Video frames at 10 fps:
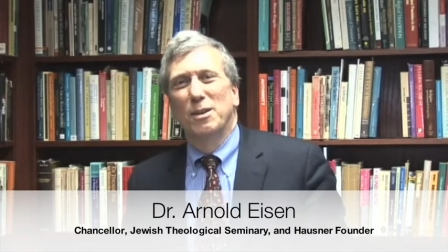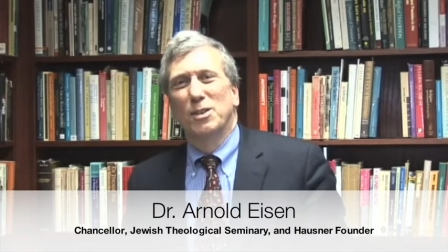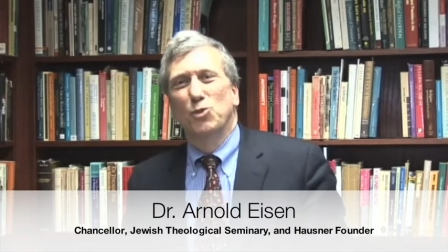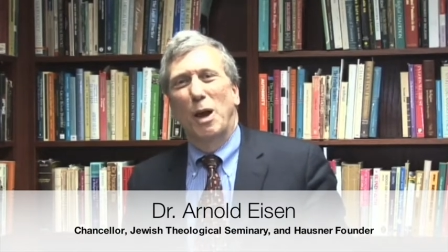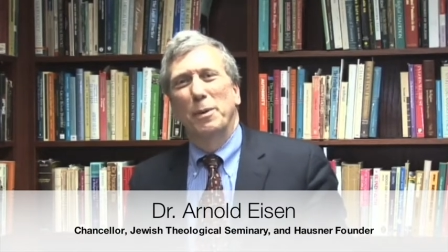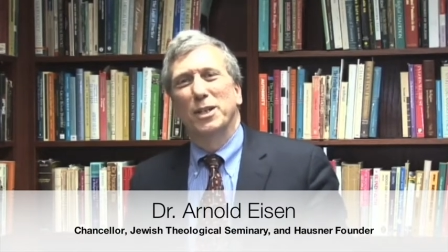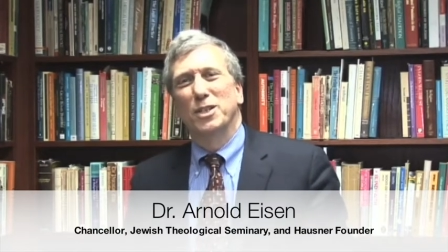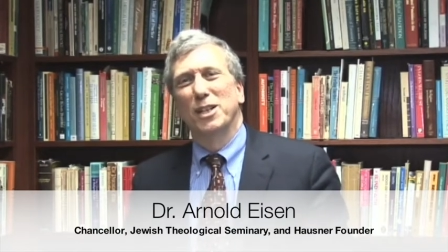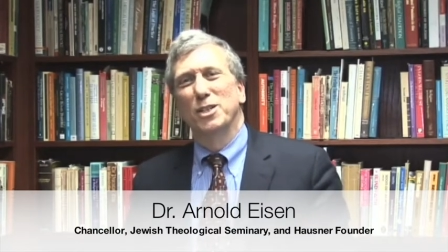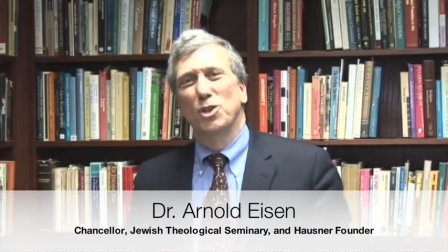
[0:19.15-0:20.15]
dropping his
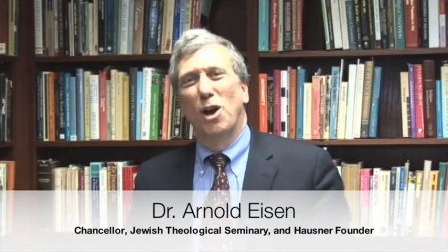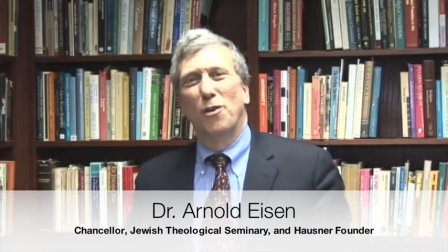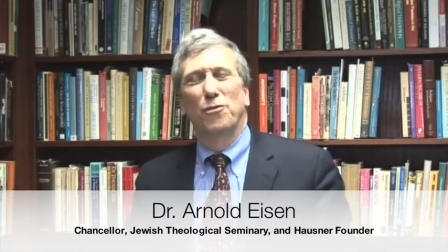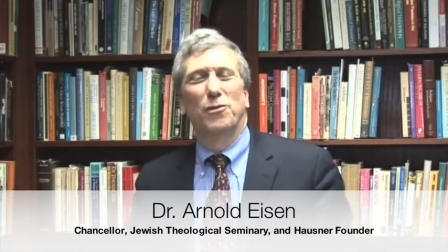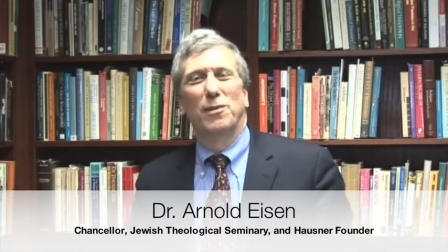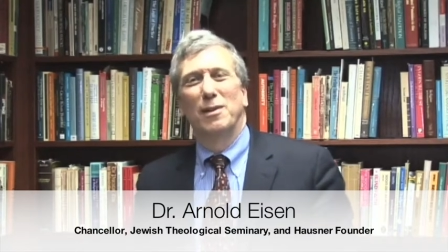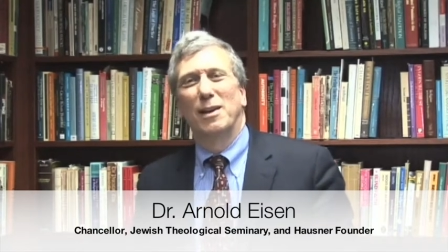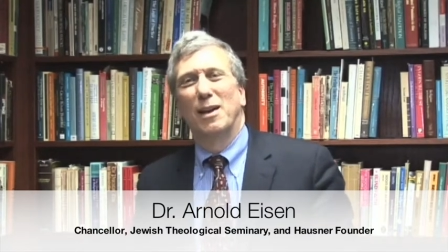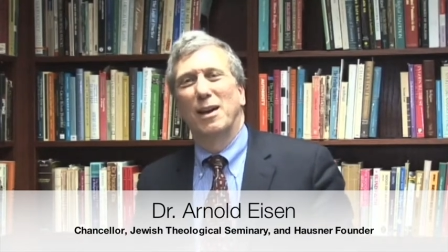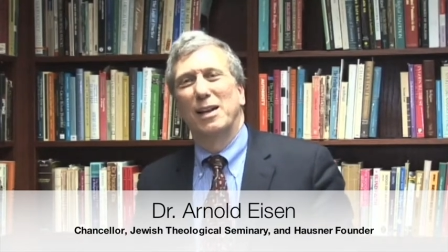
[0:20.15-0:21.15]
kids off
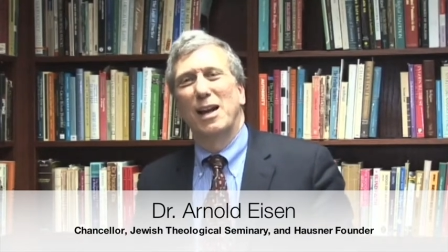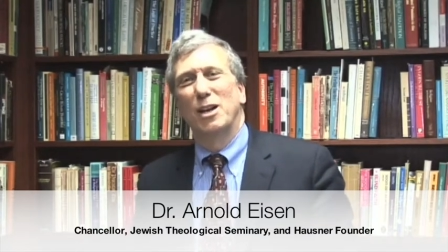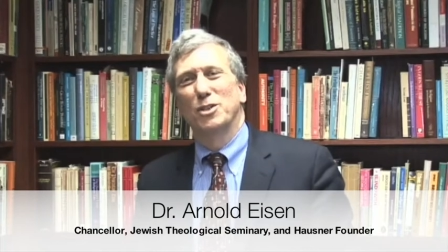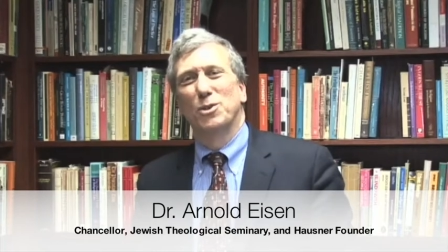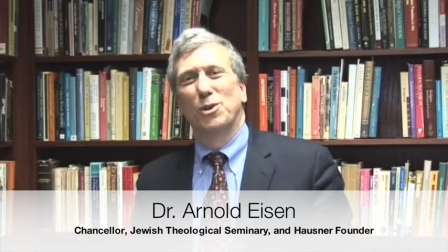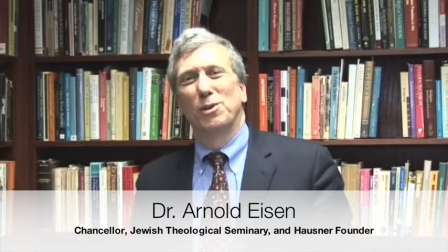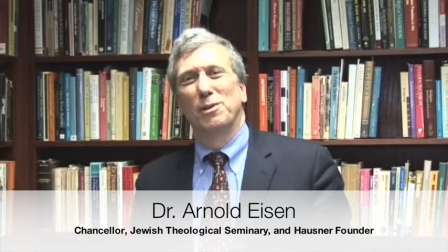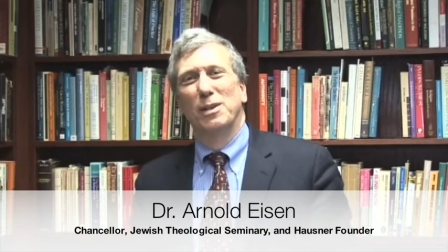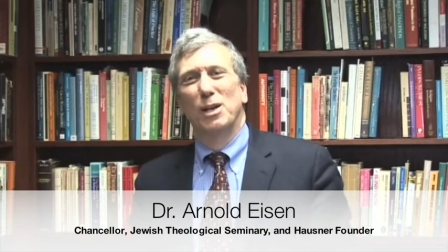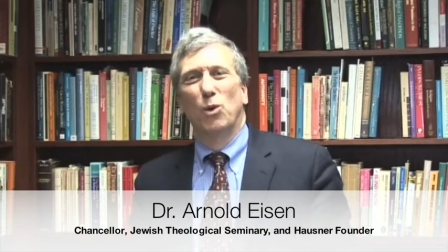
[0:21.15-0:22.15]
at Hausner
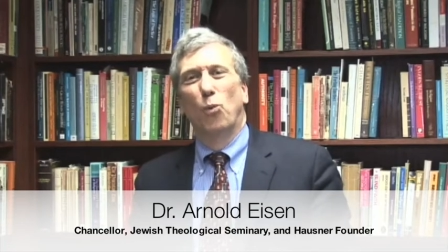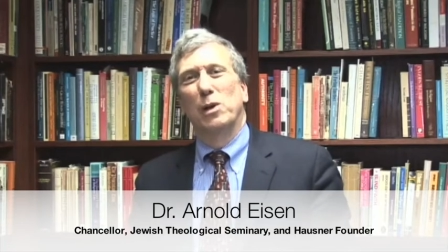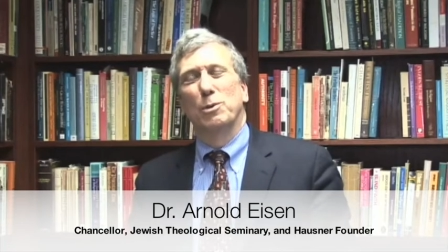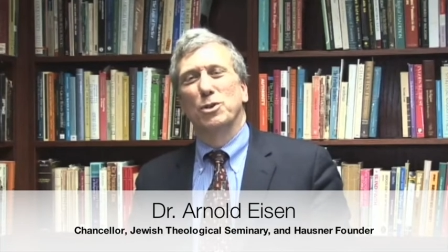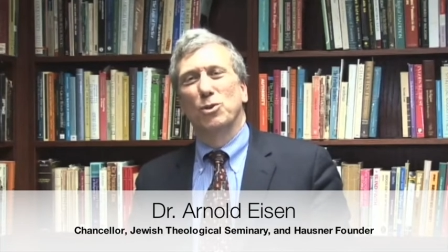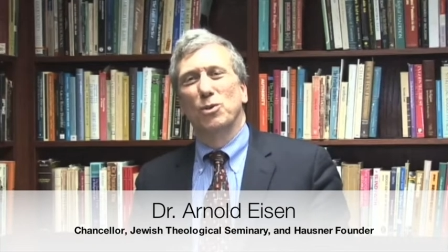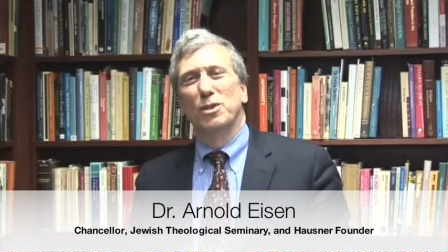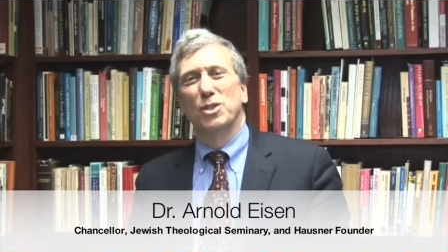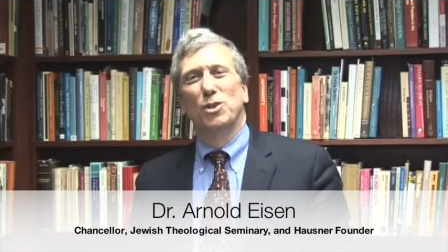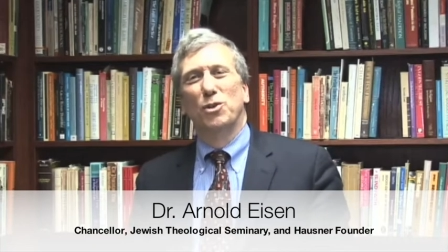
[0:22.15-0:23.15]
when it was
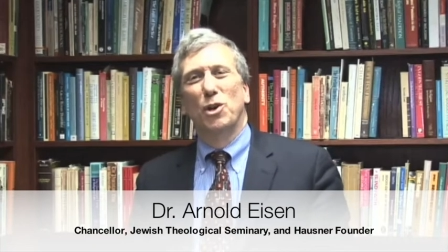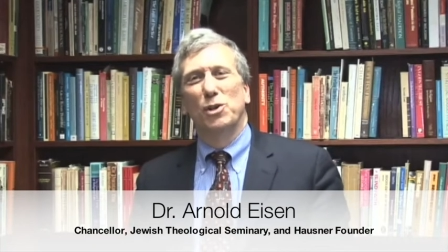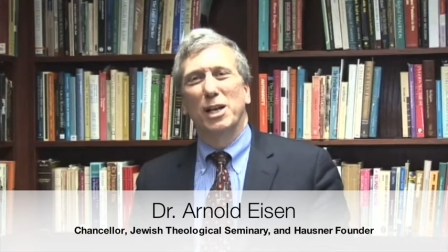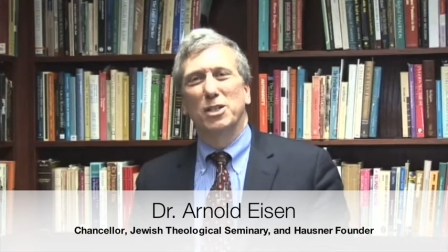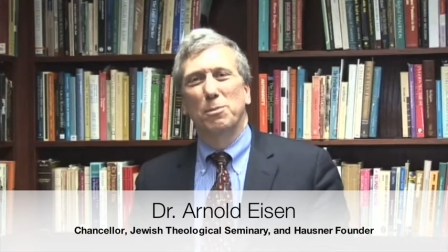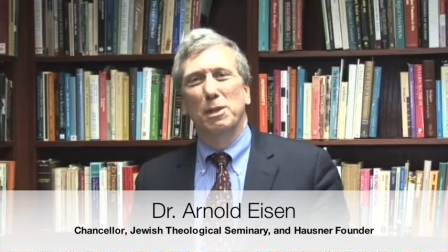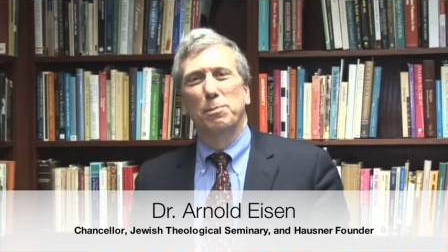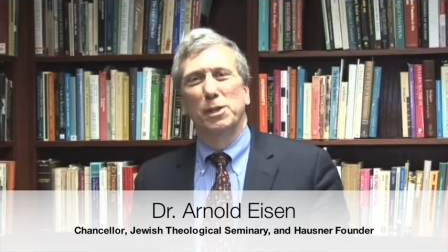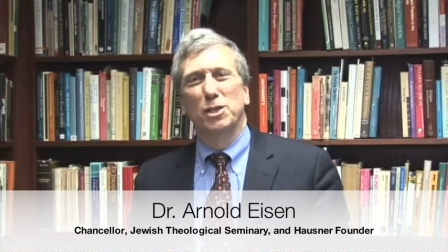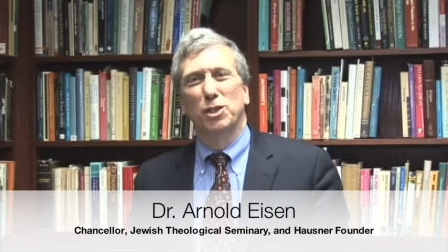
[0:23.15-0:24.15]
still known as the Mid
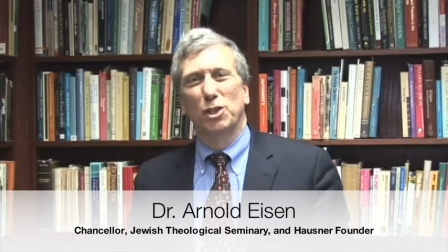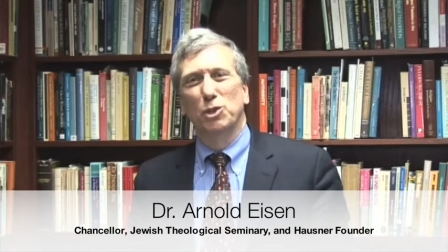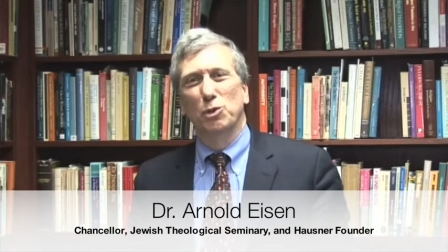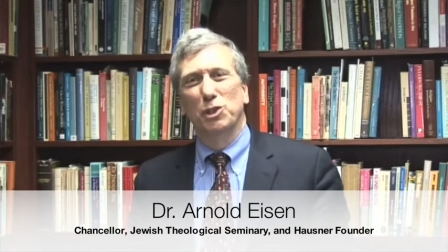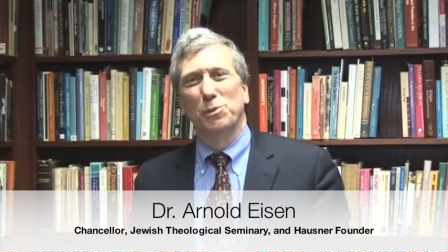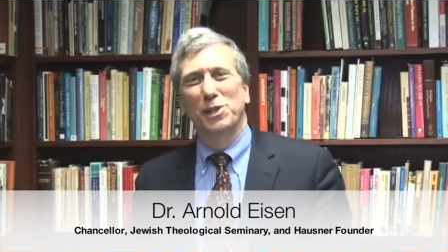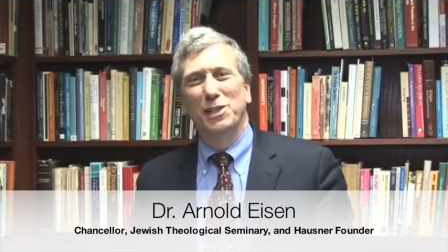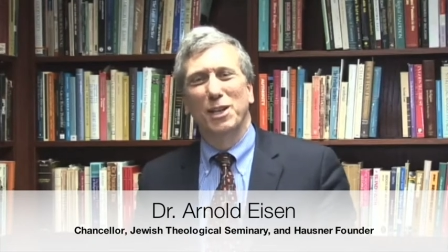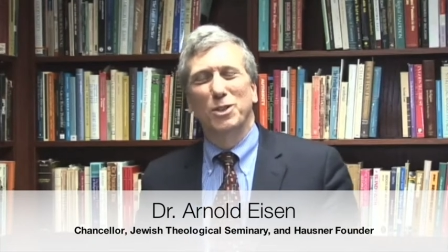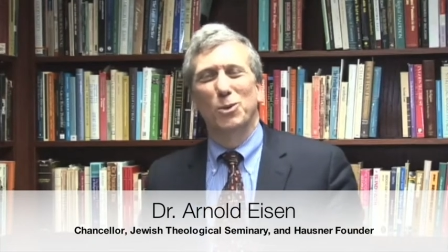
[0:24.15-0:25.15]
Peninsula Jewish Community
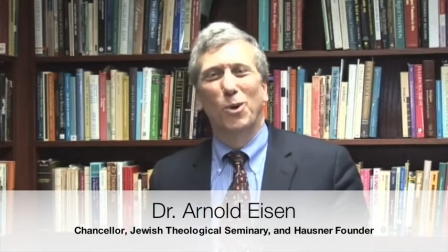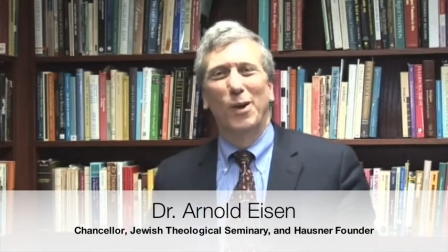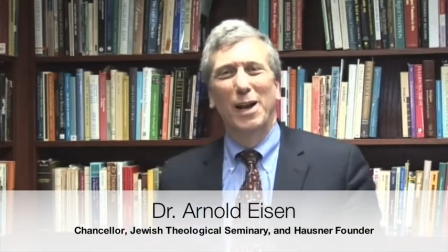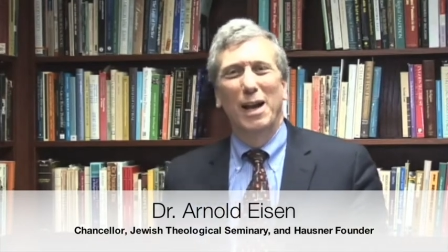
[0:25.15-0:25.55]
Day School,